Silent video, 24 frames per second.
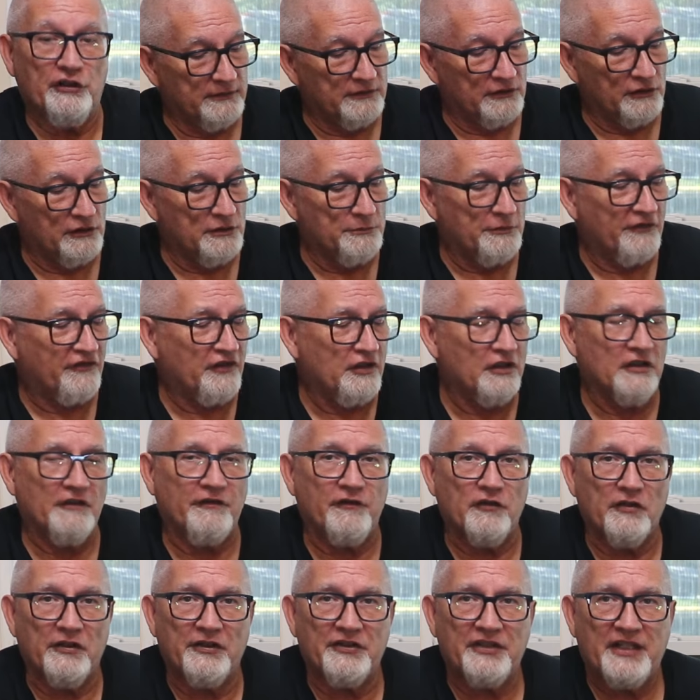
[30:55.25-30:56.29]
Gloom of
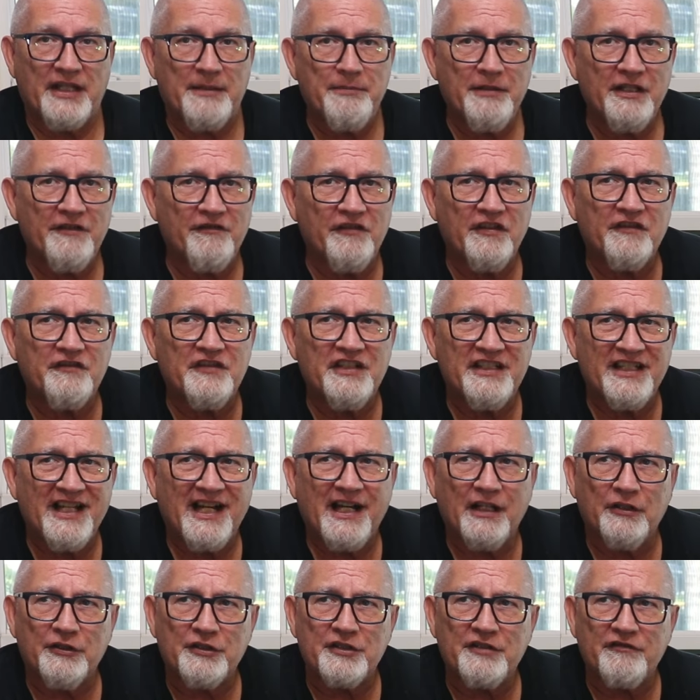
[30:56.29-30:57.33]
Kilforth, and I paid
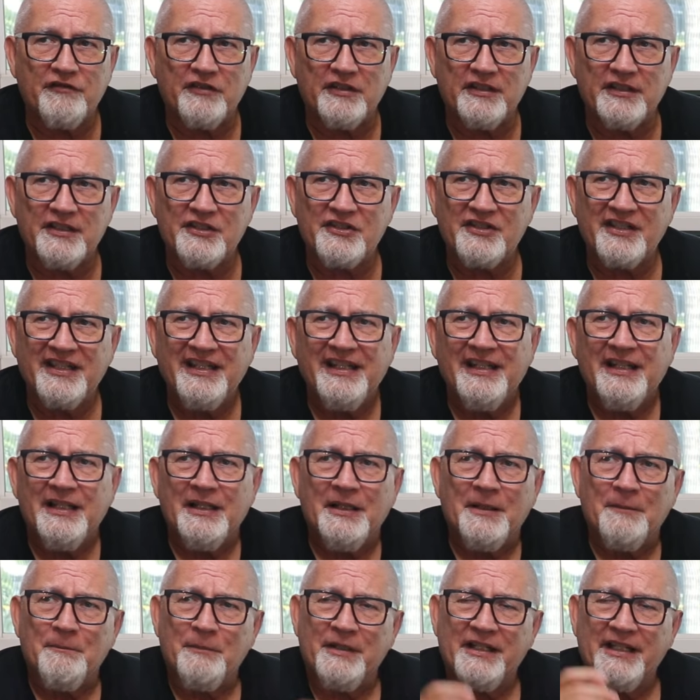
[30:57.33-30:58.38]
$50 for this,
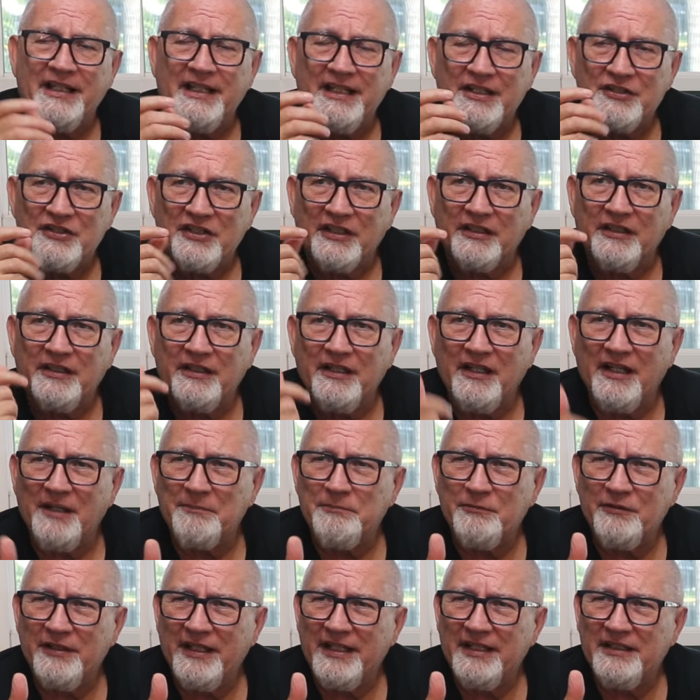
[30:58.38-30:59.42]
but it has an
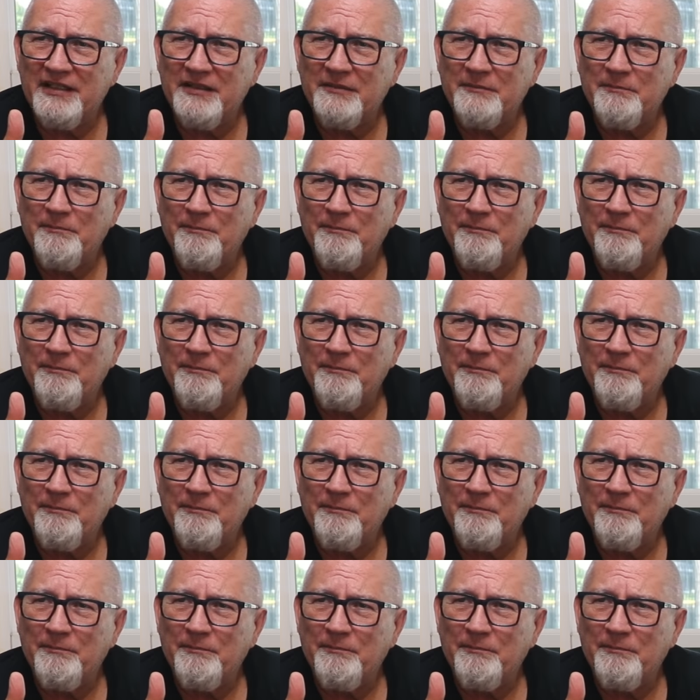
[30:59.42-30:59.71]
upgrade